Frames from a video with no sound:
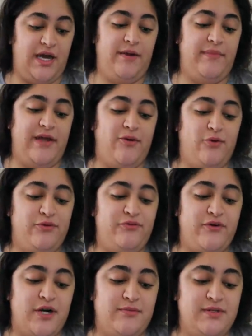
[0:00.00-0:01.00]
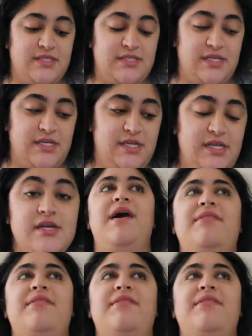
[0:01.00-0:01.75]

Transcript: at my old pharmacy,